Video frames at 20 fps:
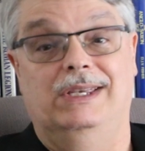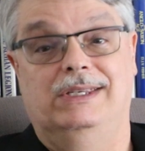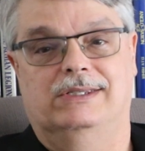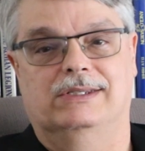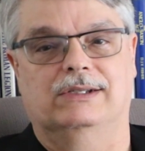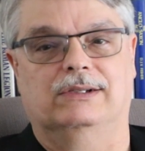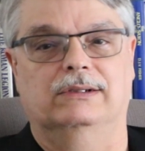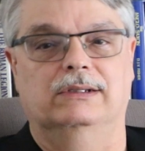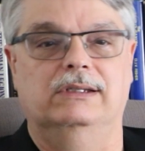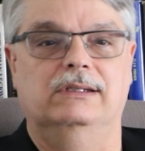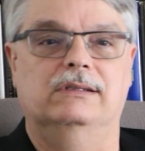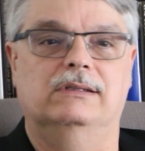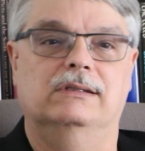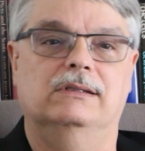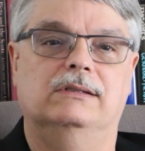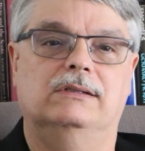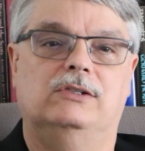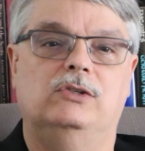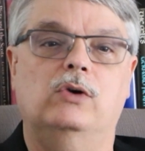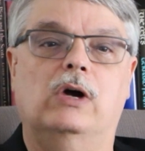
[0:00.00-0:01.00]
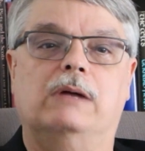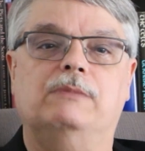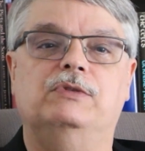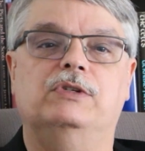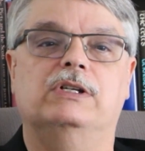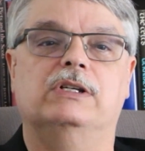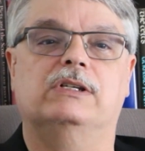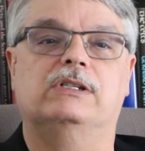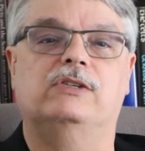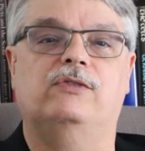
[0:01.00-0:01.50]
Basically, the two
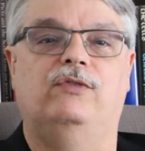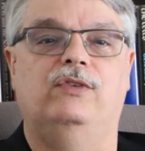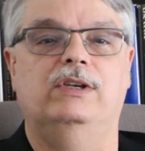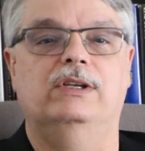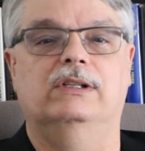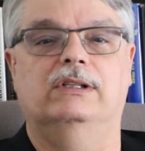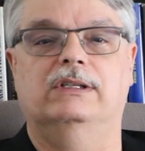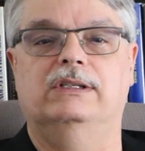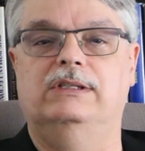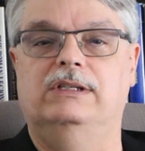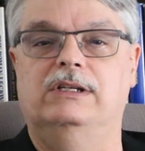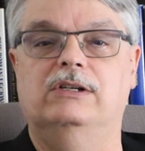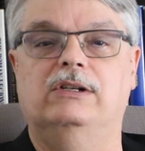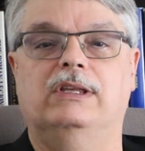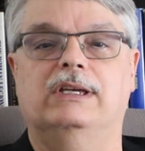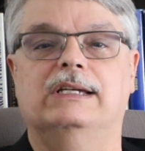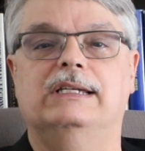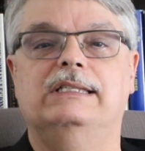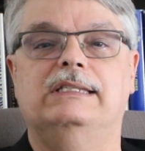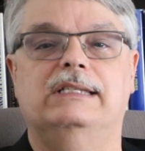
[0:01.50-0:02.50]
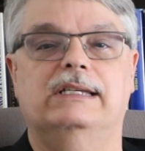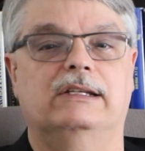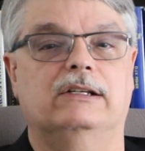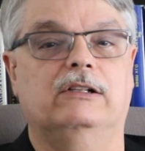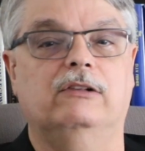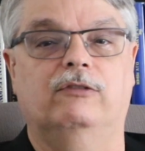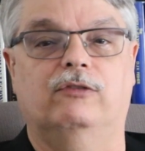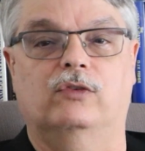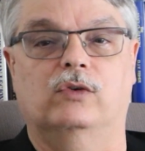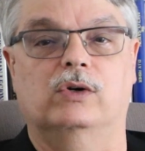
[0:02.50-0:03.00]
objects feel a nearly
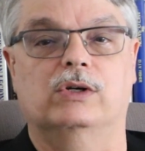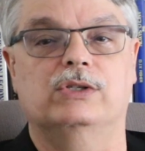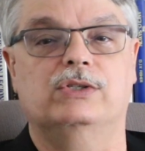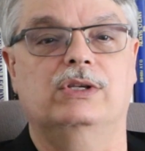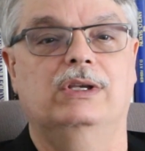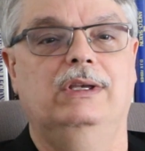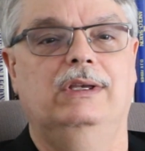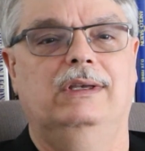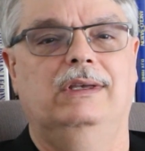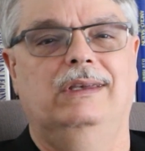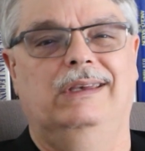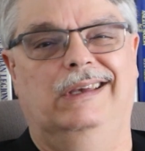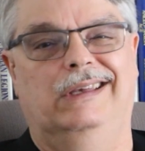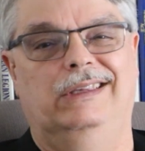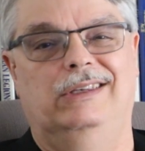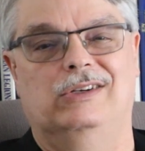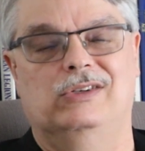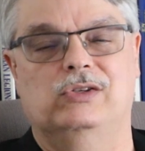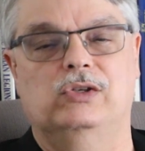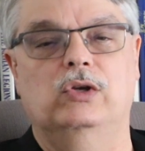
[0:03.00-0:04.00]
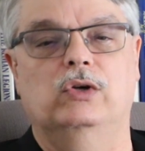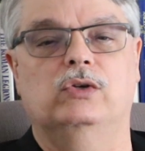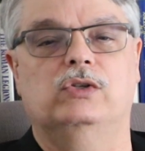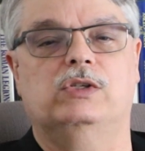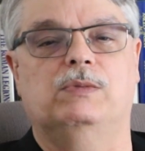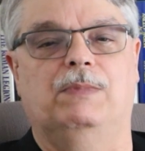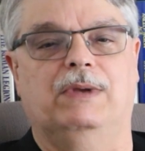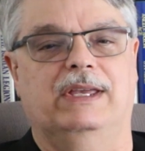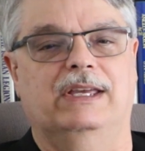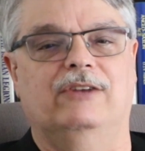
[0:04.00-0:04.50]
identical force, and there's no
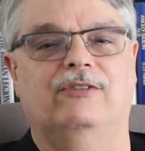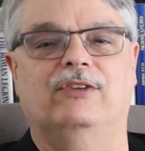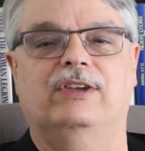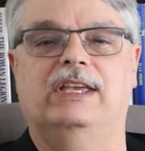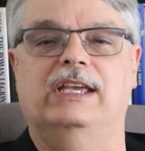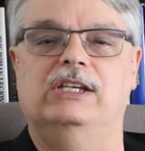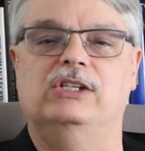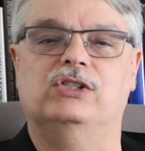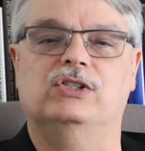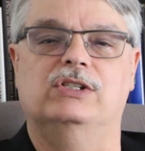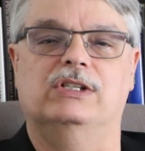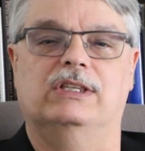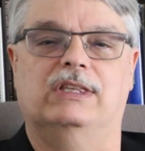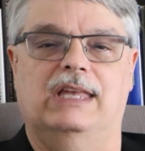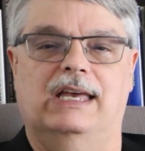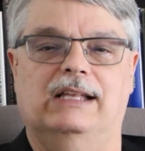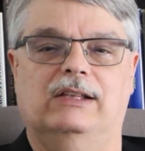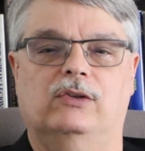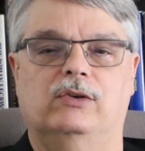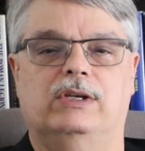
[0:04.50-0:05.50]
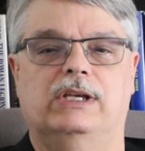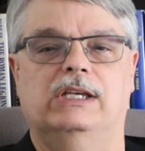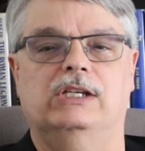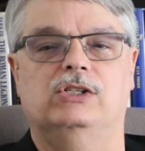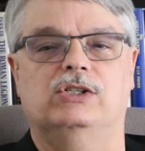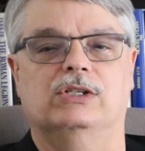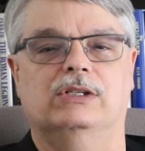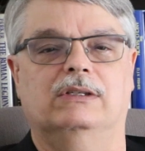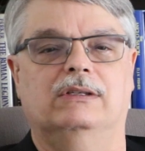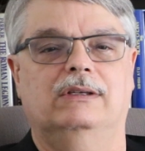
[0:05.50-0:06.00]
spaghettification at that
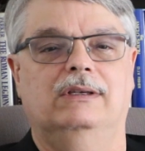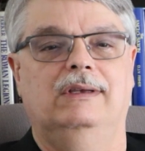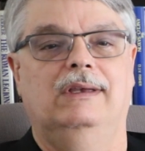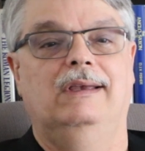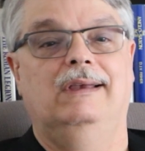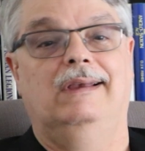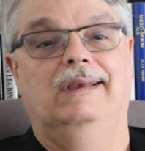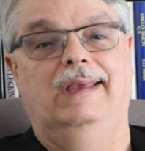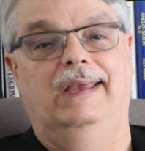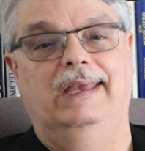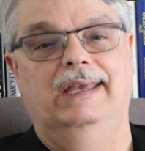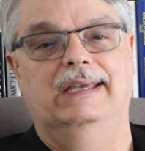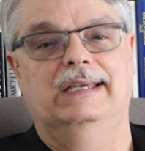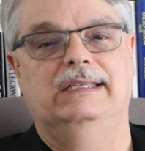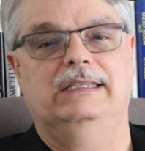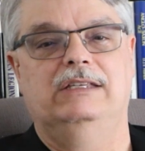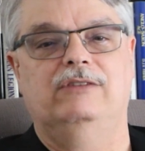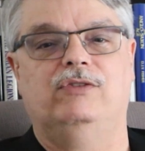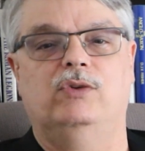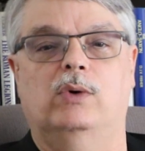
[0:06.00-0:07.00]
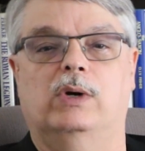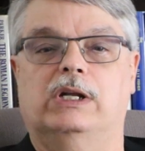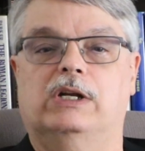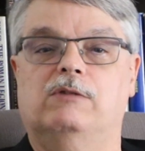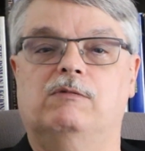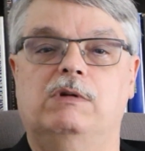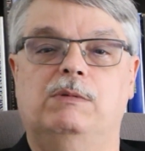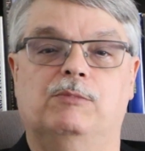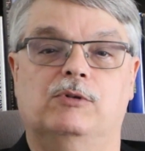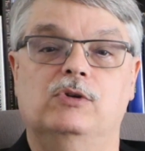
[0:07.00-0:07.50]
location. And if you want
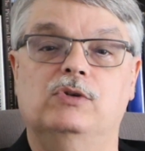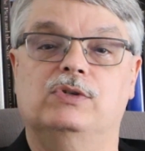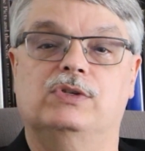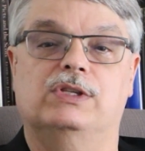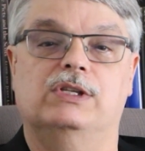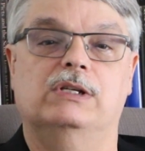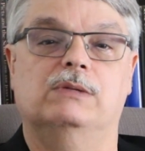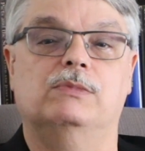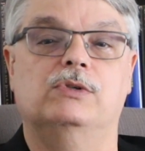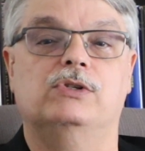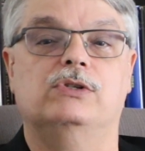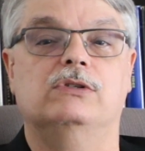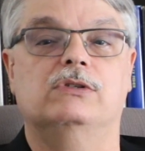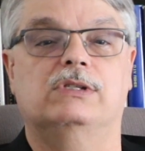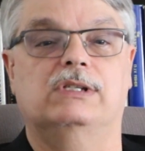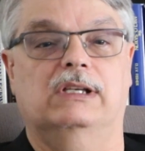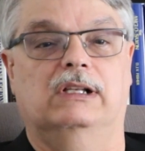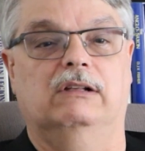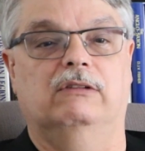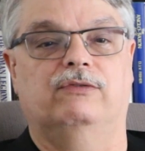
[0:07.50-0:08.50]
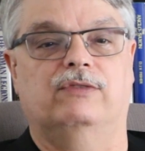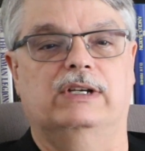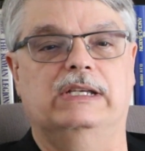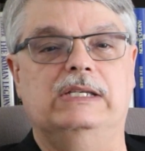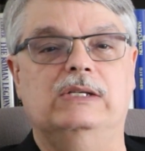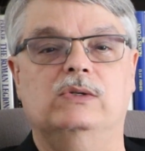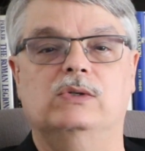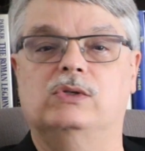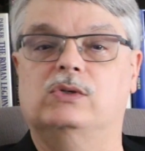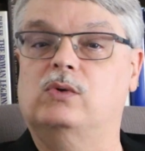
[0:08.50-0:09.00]
to reproduce the numbers yourself, I
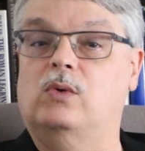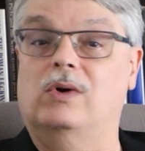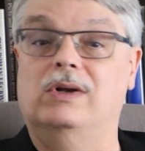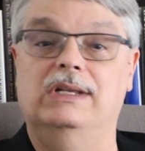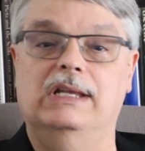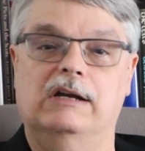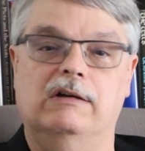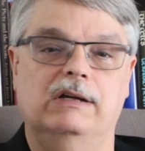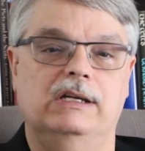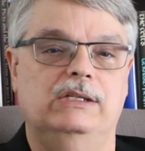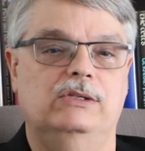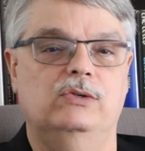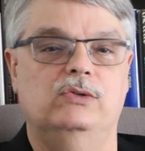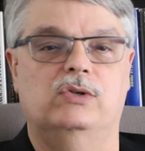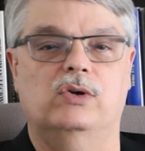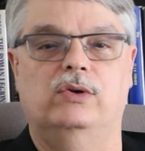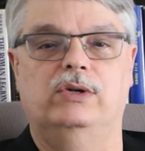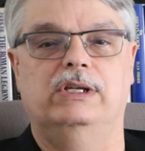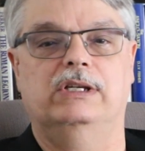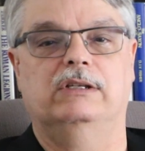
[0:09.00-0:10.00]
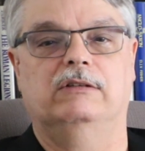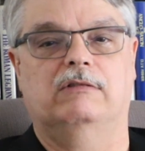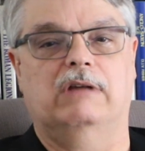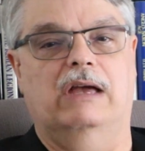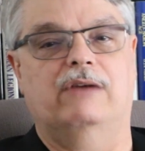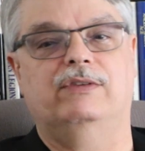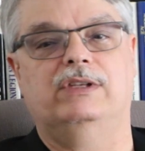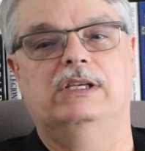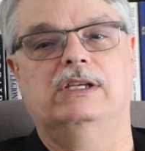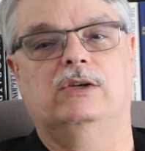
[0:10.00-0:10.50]
used ordinary Newtonian
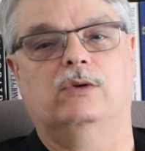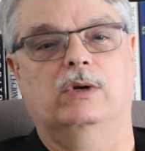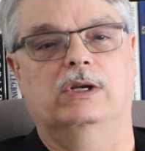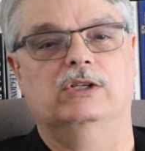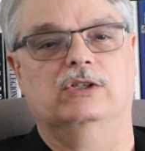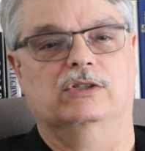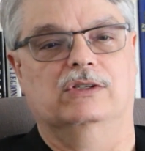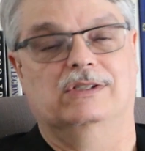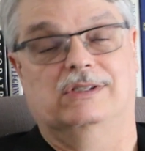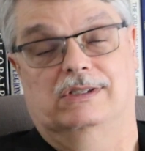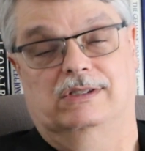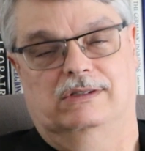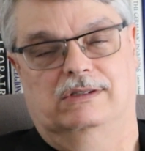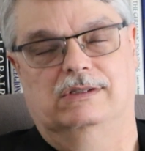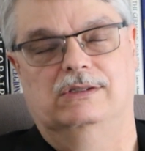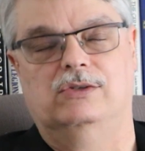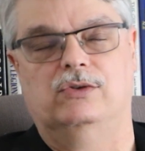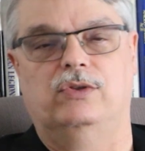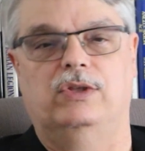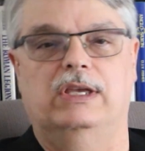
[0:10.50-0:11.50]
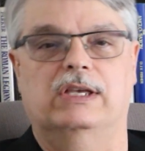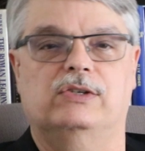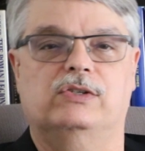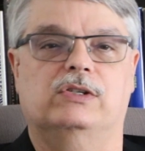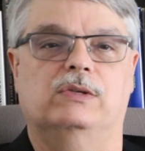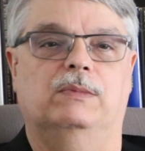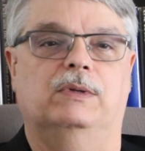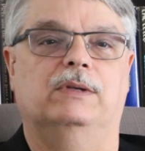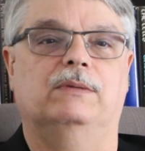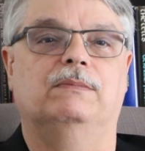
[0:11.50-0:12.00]
gravity equations to do the
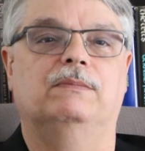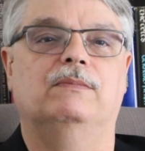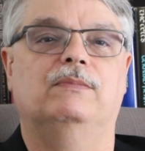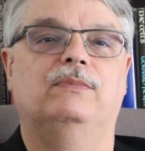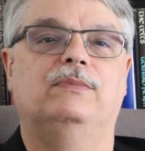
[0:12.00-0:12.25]
estimate.